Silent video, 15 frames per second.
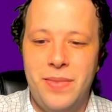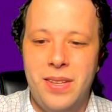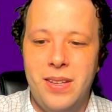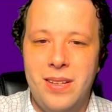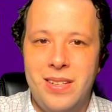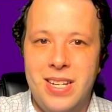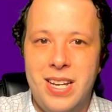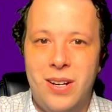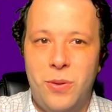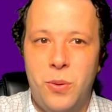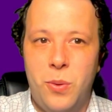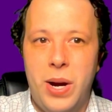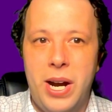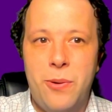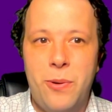Now,
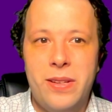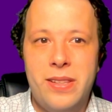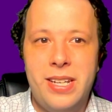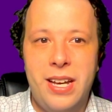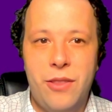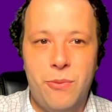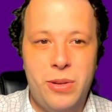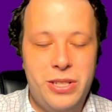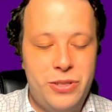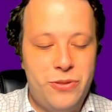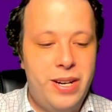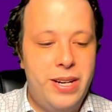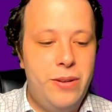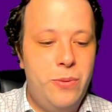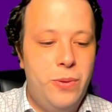why weren't the other ones
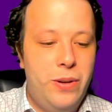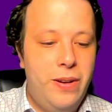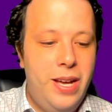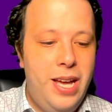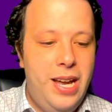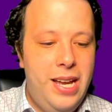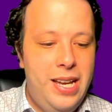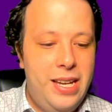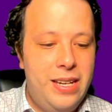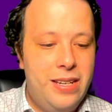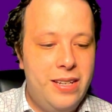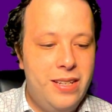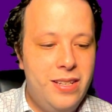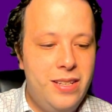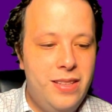right? Well, A,
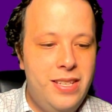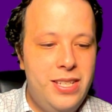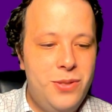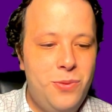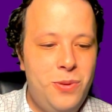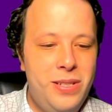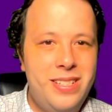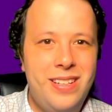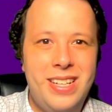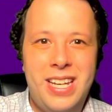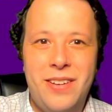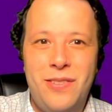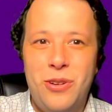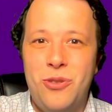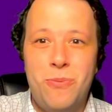this one's like if
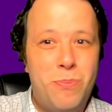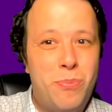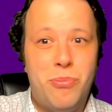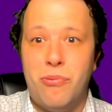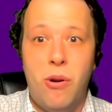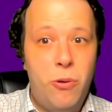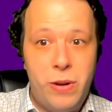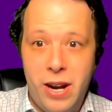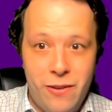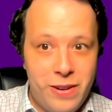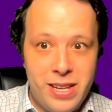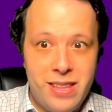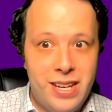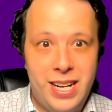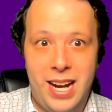you broke
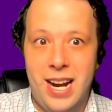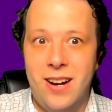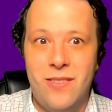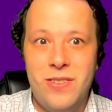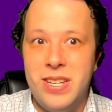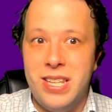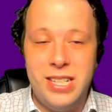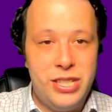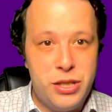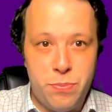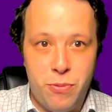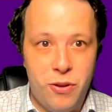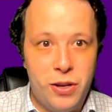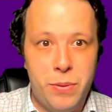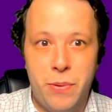everything, everything just
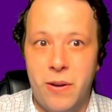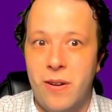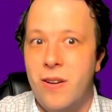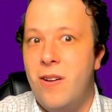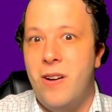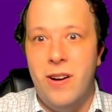broke apart, all